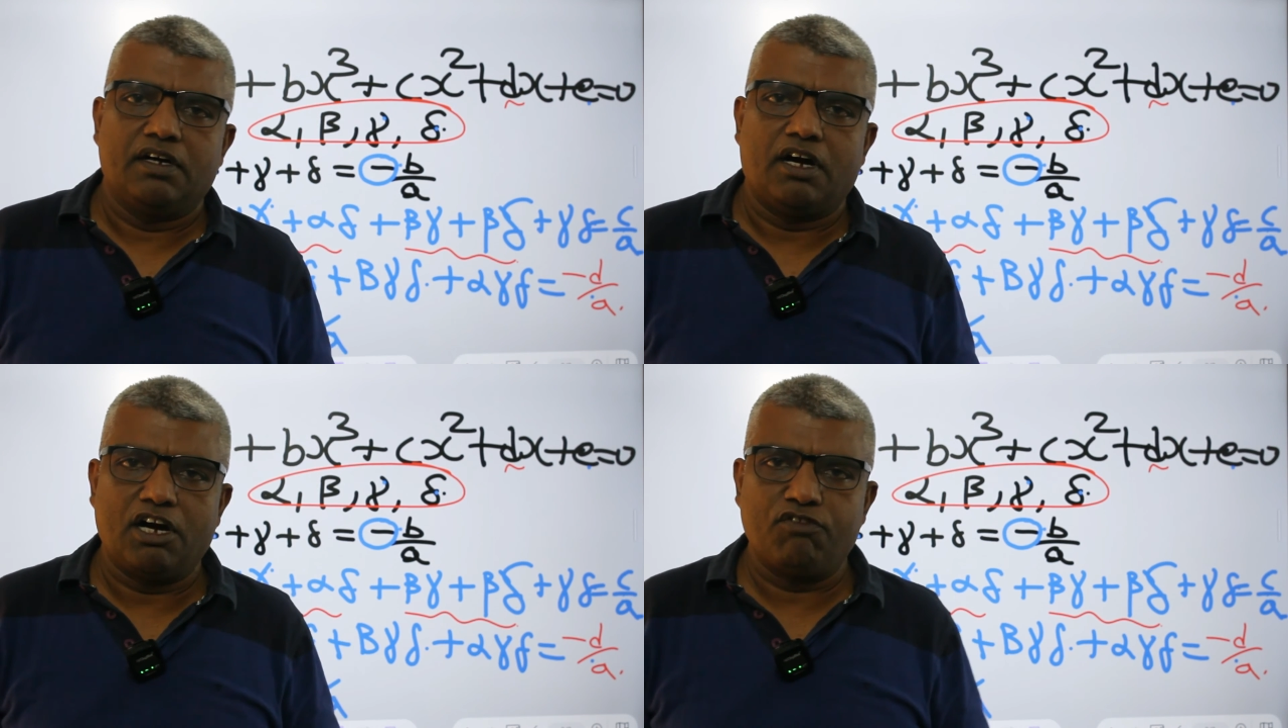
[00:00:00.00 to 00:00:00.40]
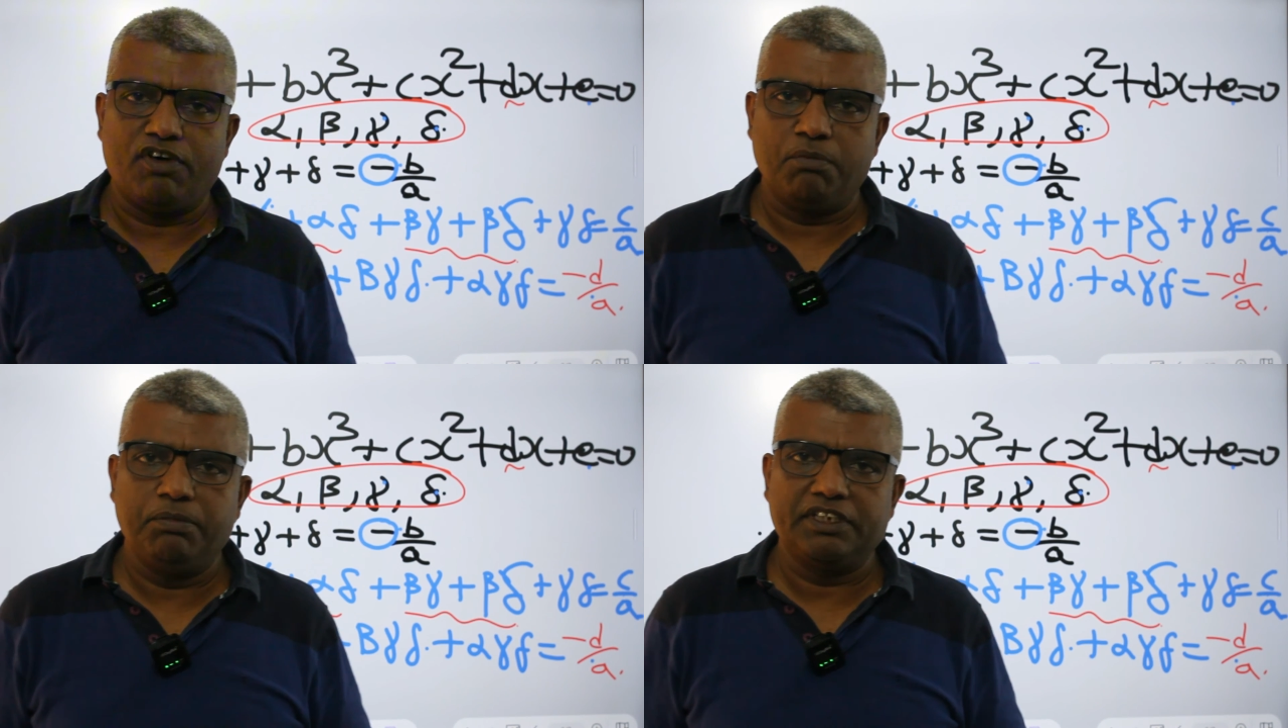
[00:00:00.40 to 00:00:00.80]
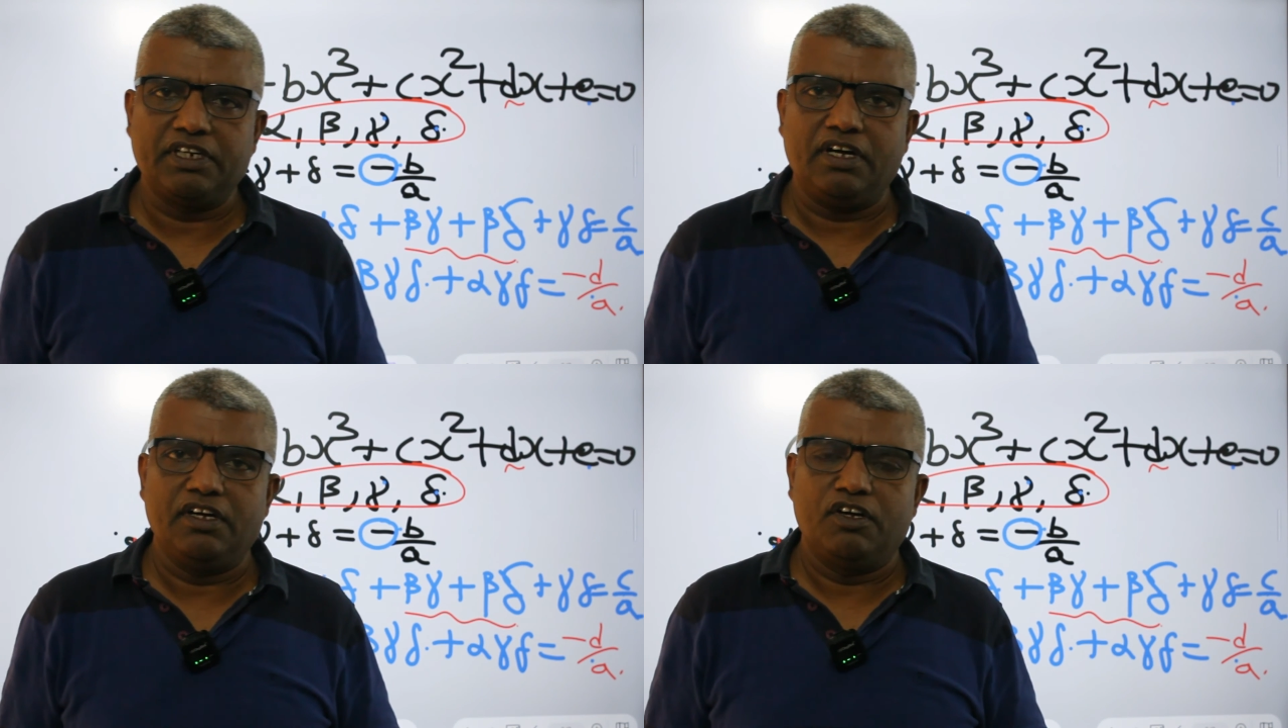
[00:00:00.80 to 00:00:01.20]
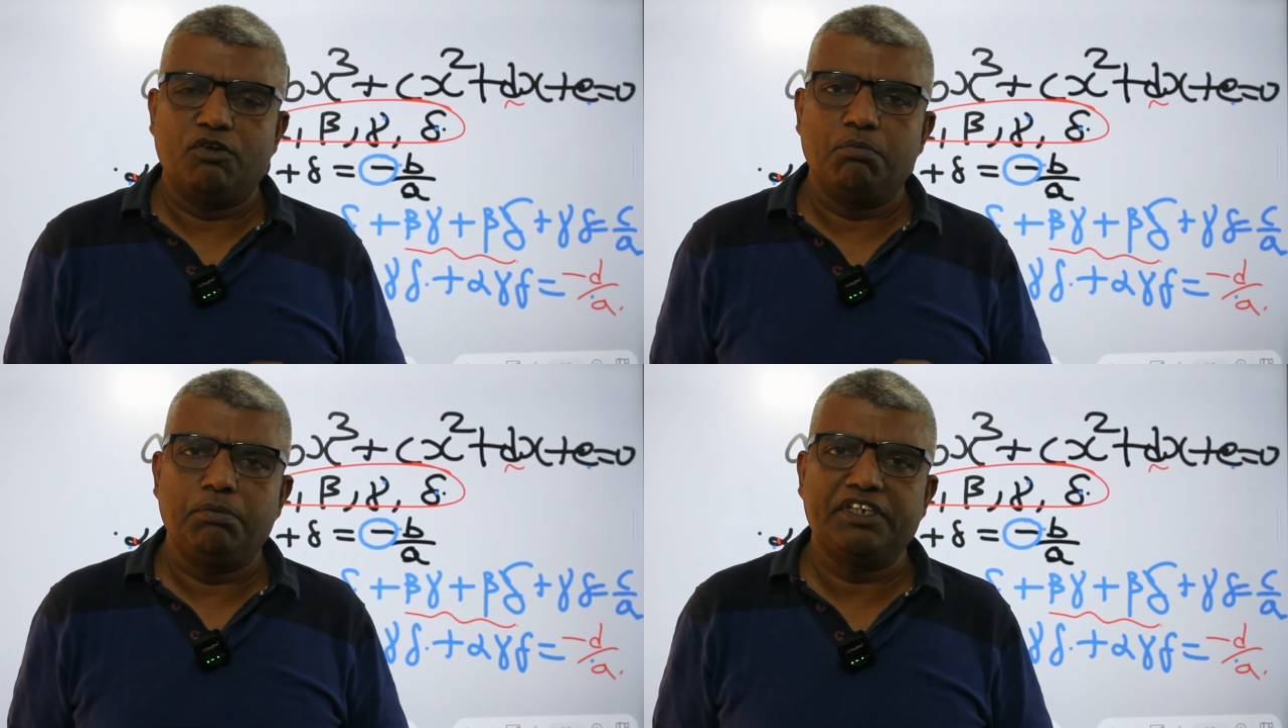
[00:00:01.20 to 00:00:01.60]
Alpha beta,
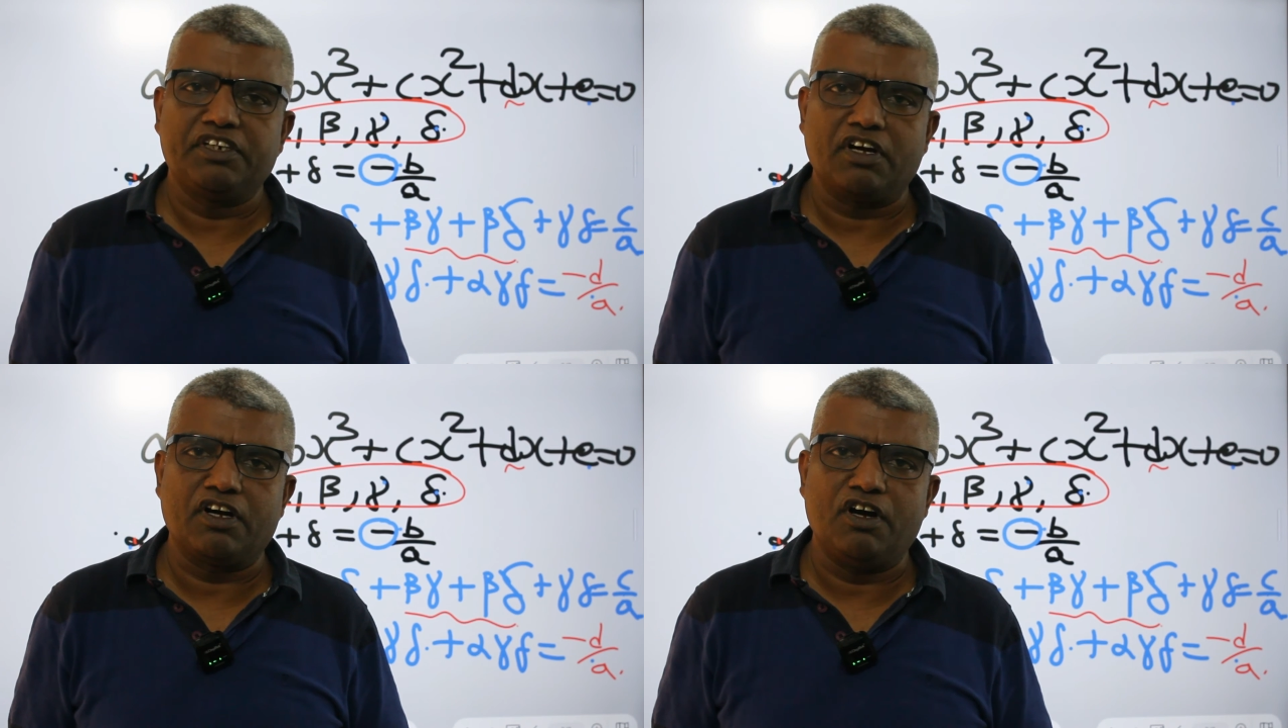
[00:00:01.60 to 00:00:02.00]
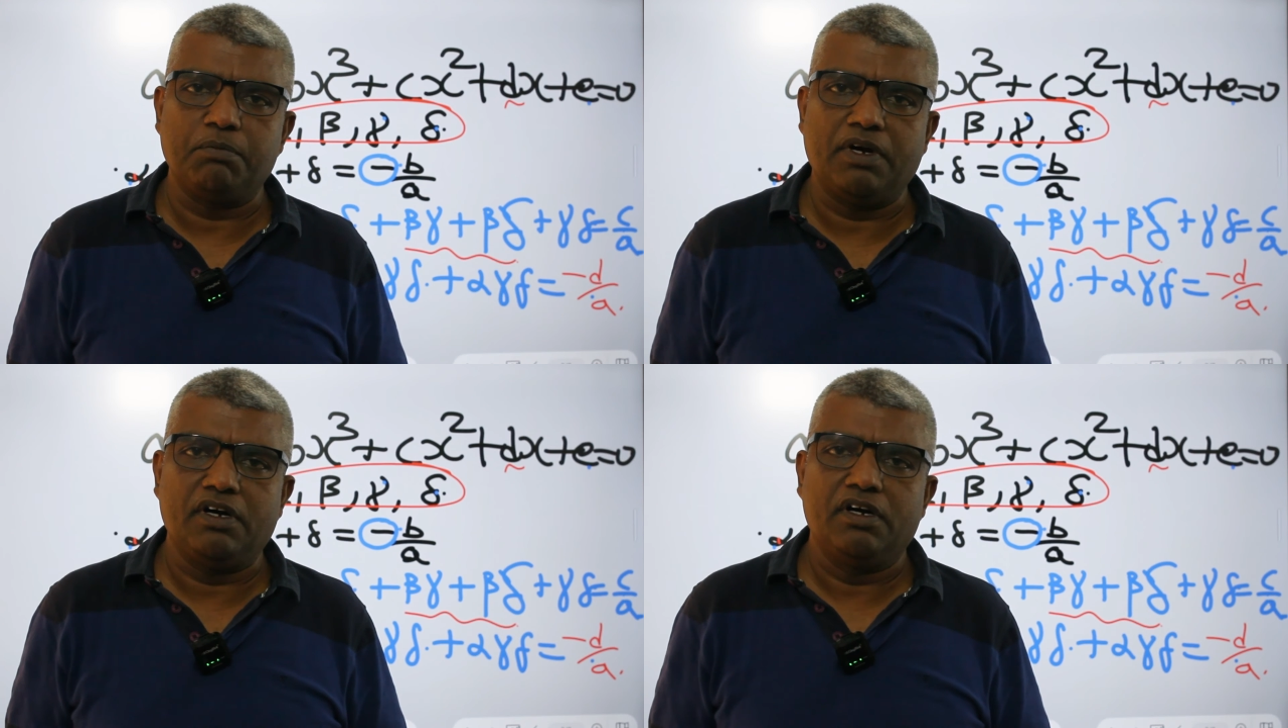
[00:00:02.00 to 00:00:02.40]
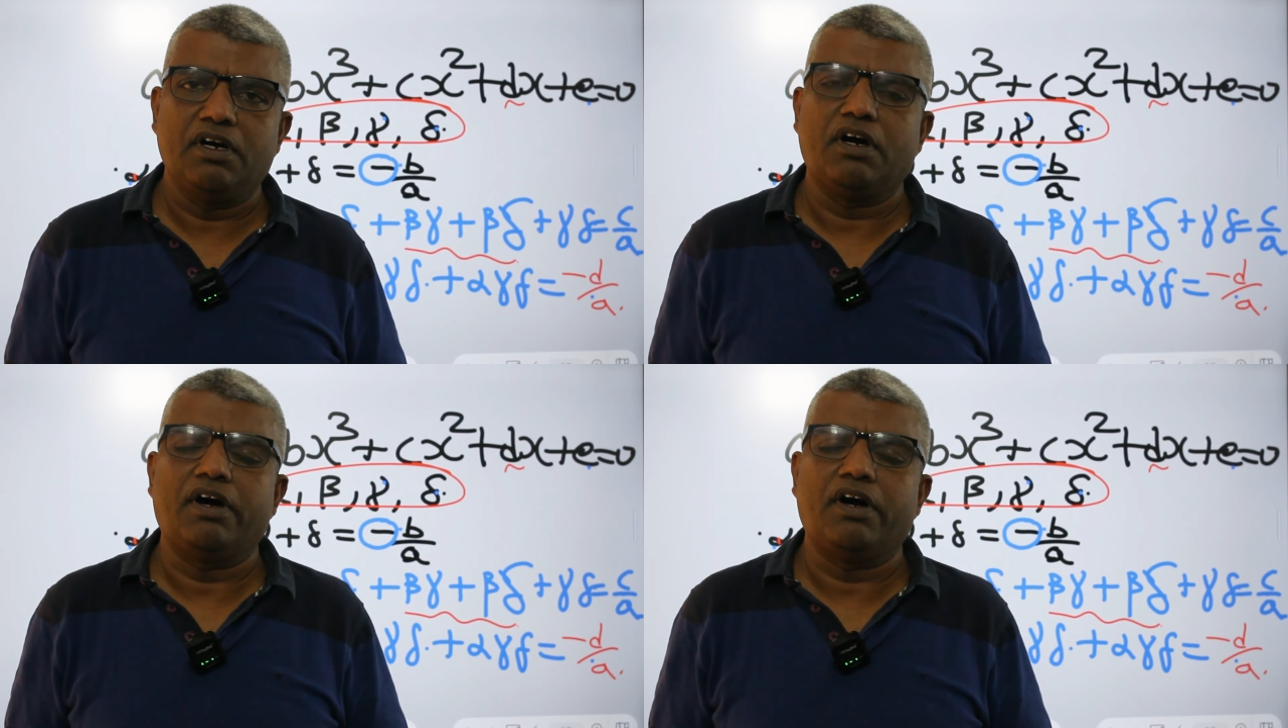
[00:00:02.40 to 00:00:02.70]
beta gamma,